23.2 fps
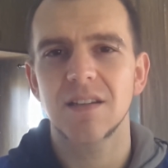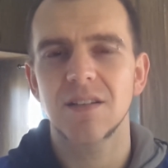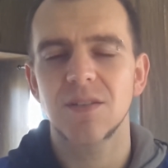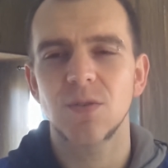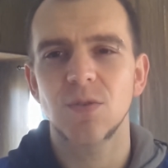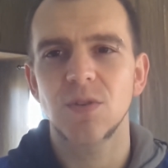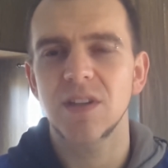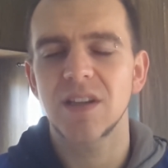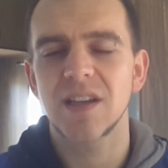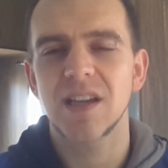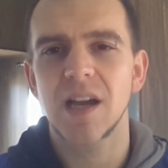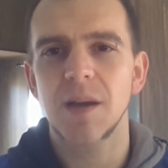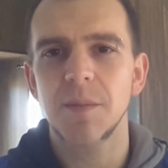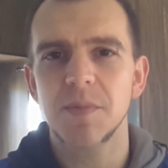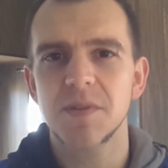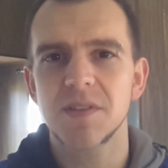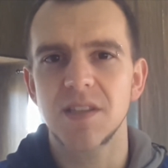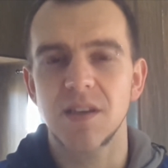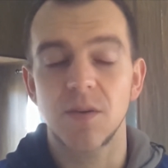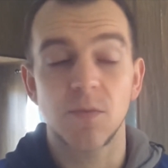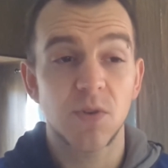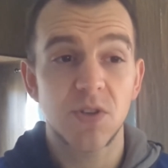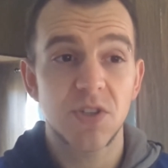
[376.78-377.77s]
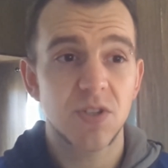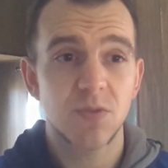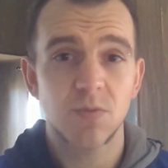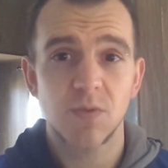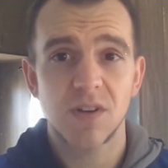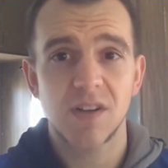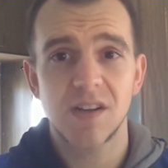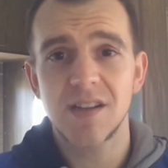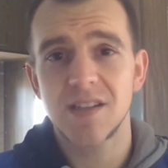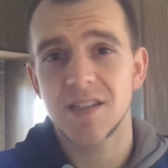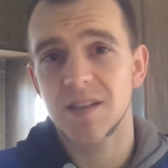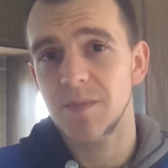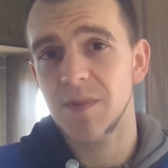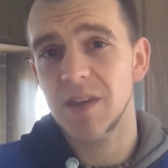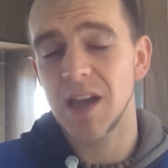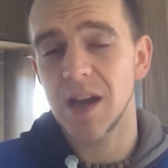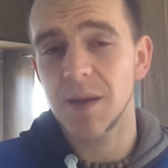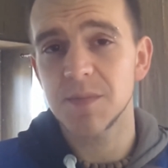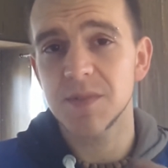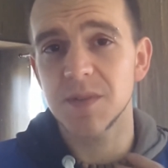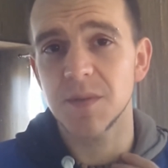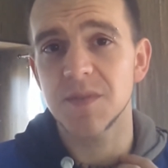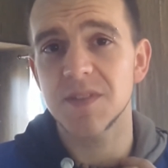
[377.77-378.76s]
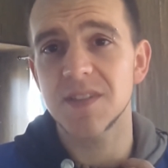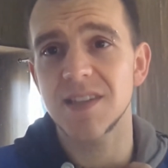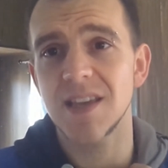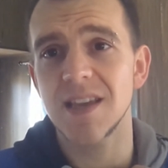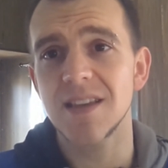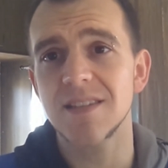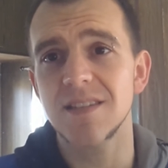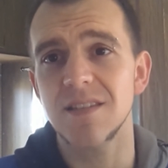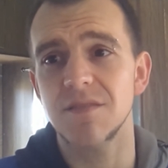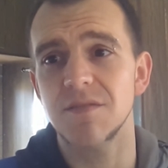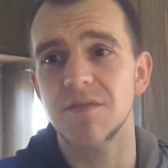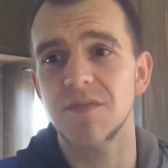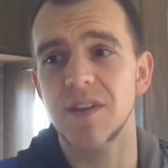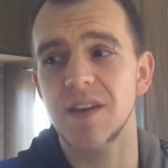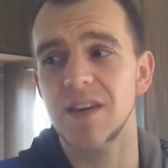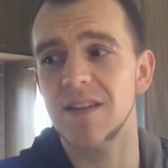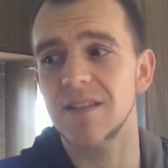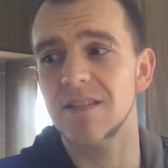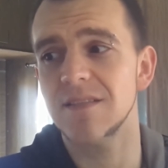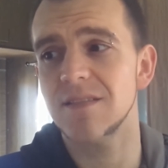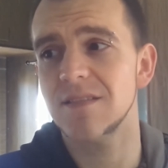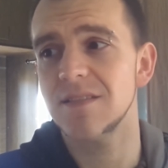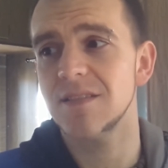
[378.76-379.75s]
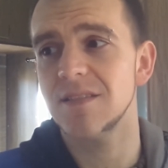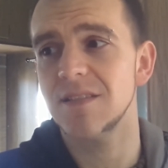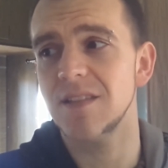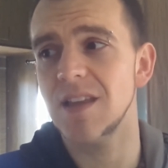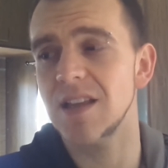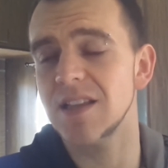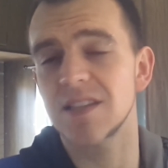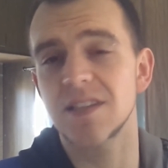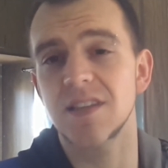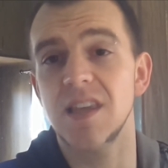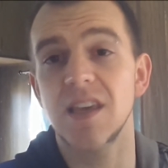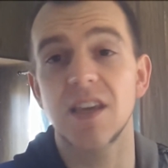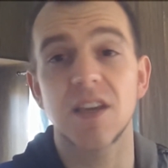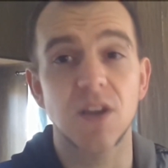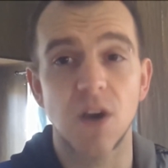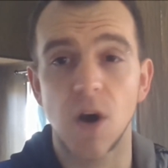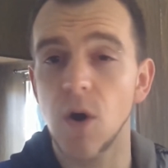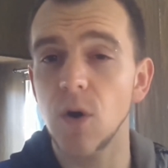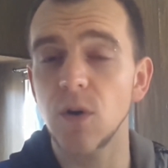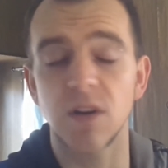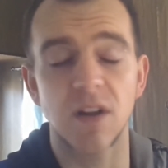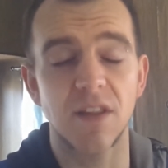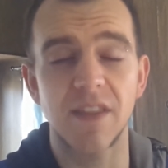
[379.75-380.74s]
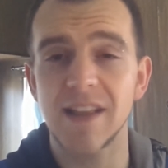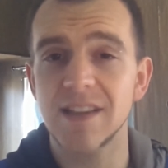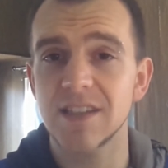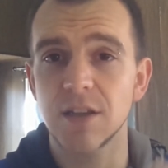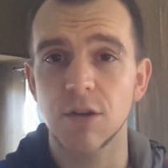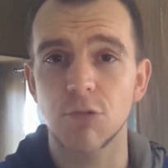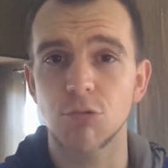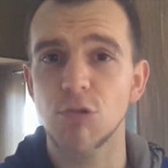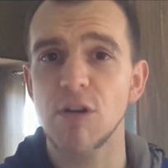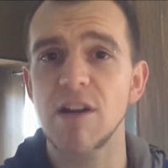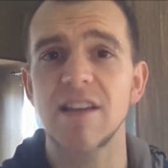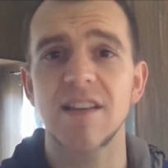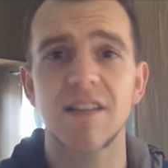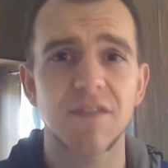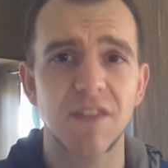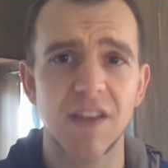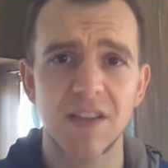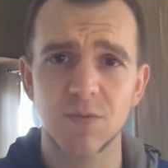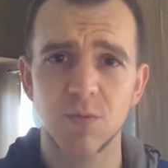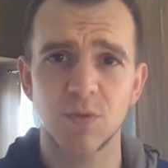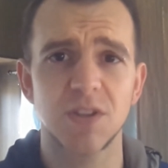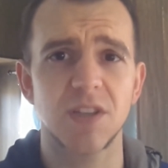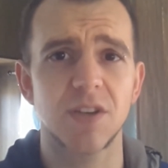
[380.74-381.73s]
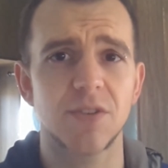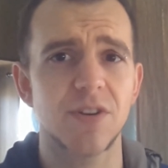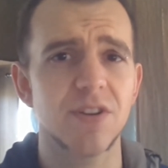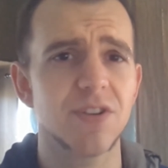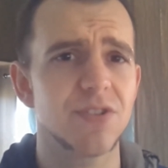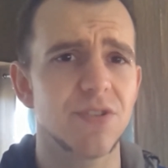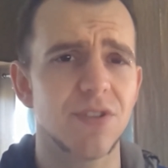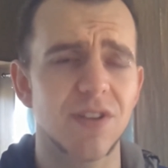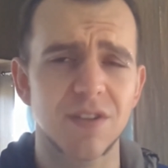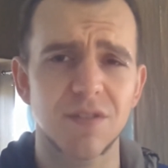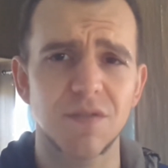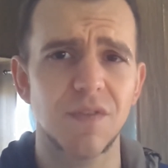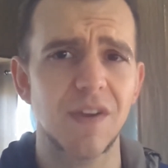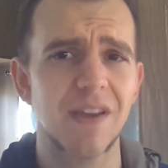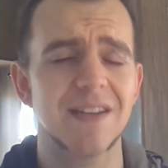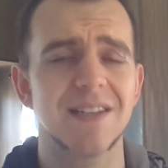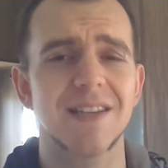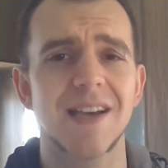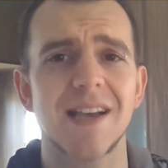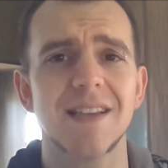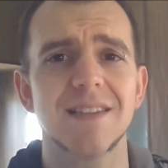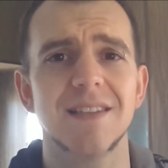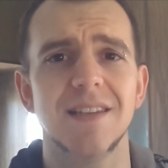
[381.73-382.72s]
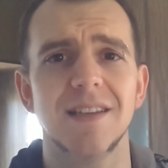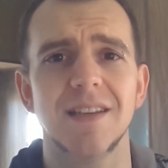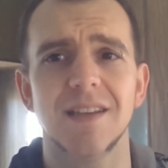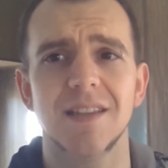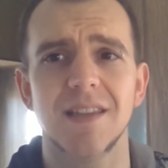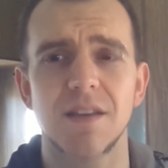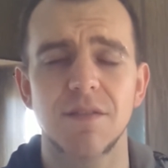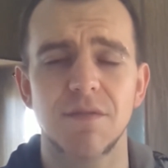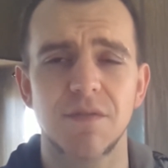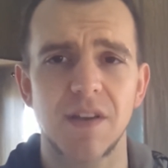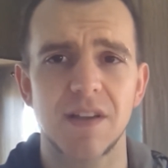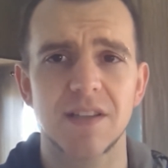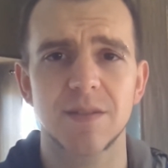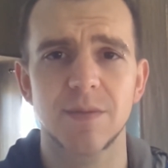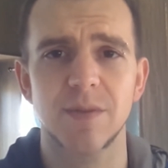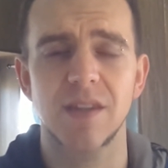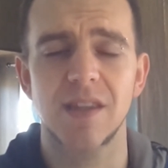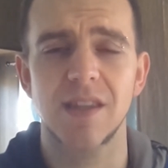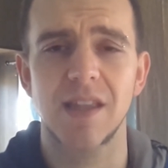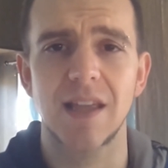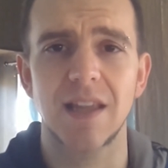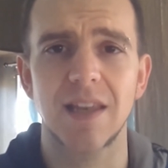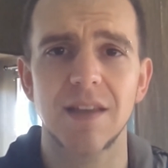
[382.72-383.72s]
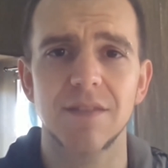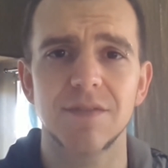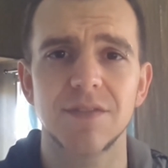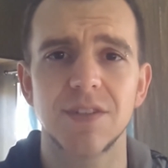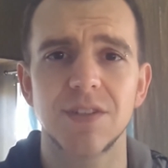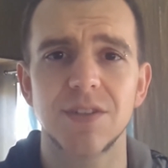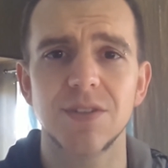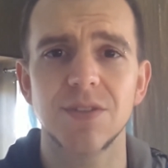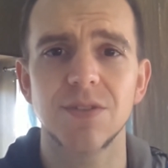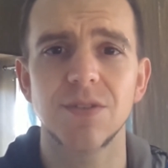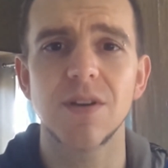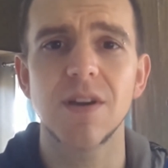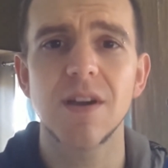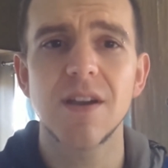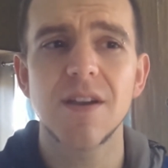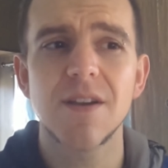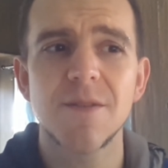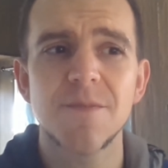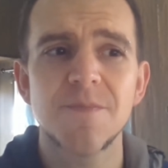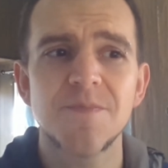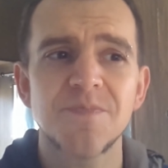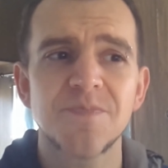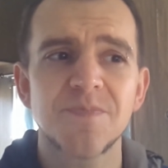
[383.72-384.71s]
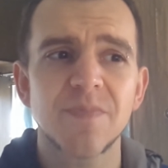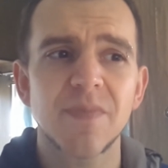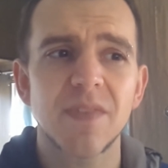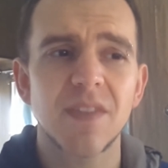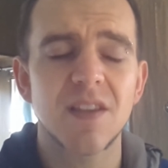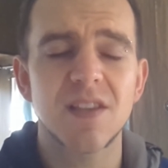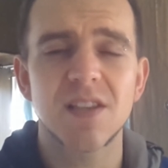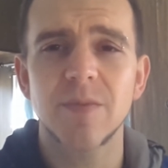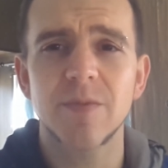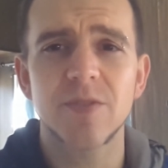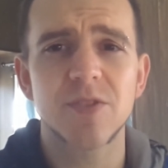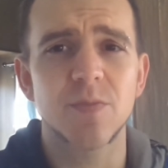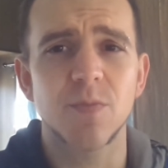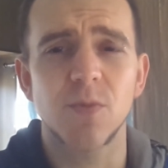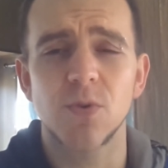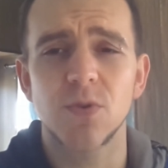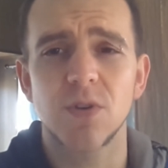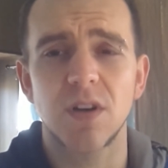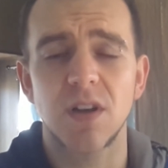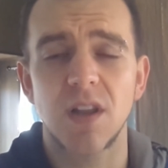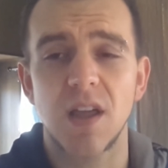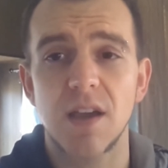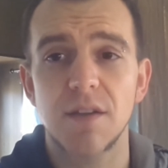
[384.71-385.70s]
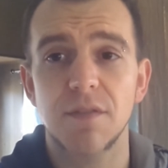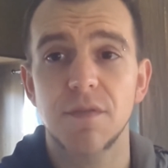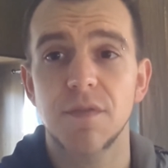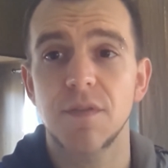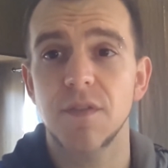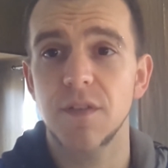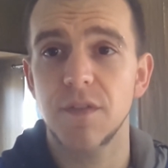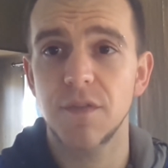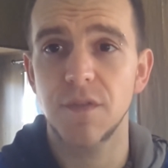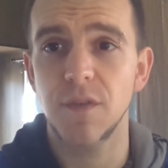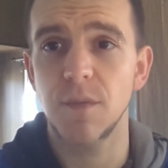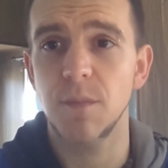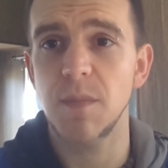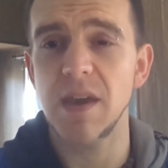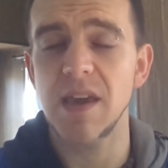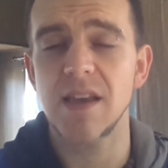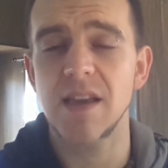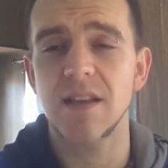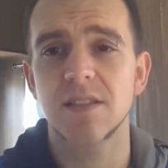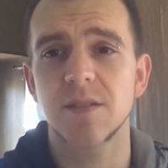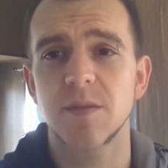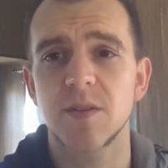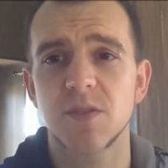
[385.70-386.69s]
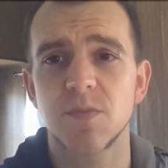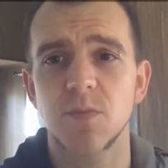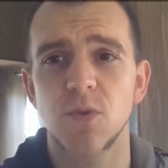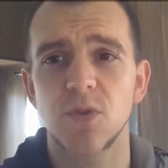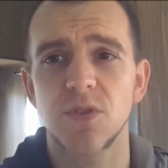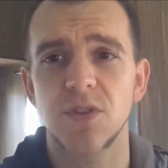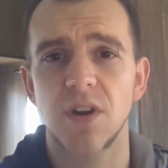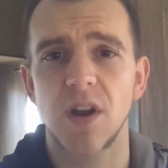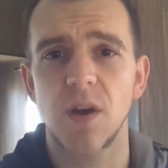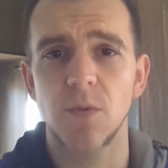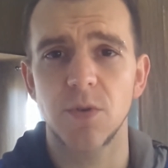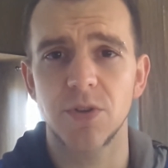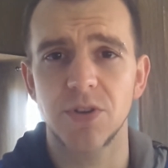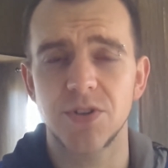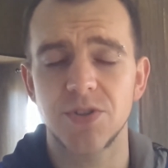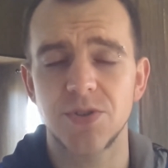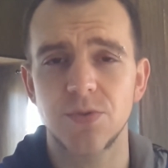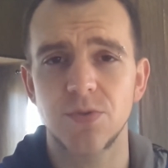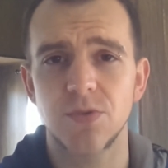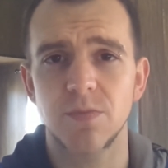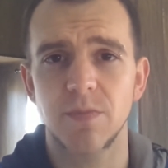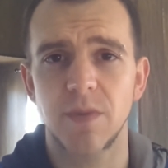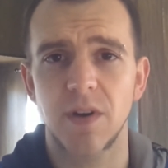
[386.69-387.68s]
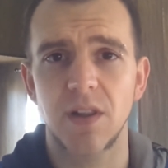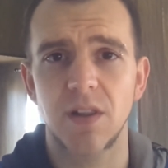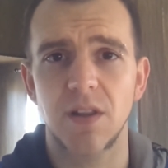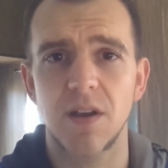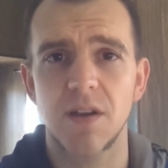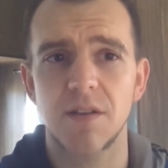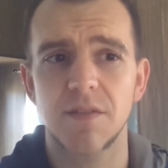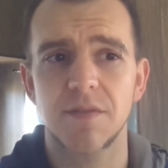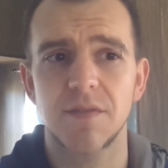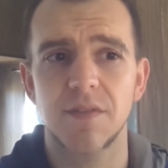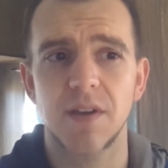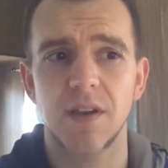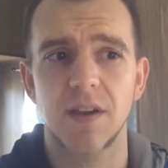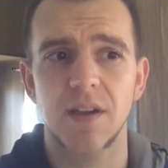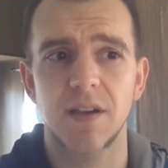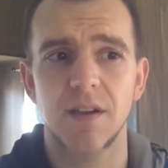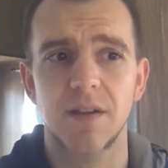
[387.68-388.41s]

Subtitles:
all-encompassing, which is what it is. It becomes obsessive, and that's their goal, and that's great. If that's what they're into, that's fantastic, and they've found something that they love to do. There's so much more to life for me, and so much more that I want to do with my life,